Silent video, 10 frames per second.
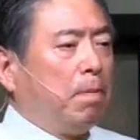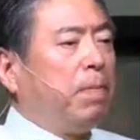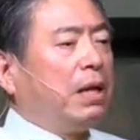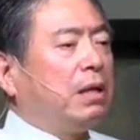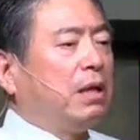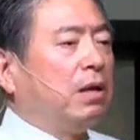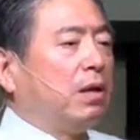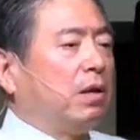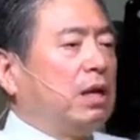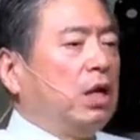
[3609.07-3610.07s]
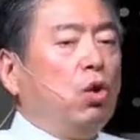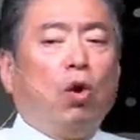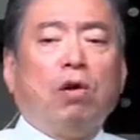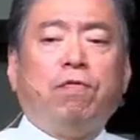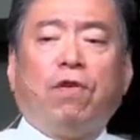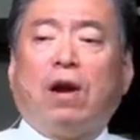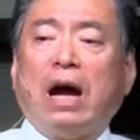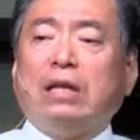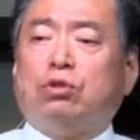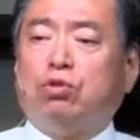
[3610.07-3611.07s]
But in order for
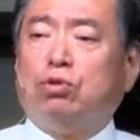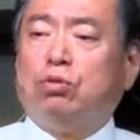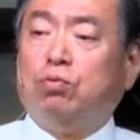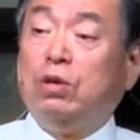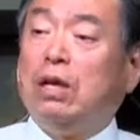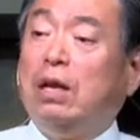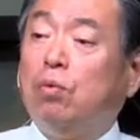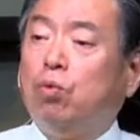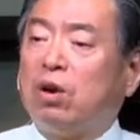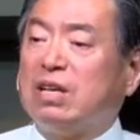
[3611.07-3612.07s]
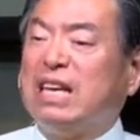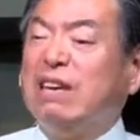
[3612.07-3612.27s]
us to really work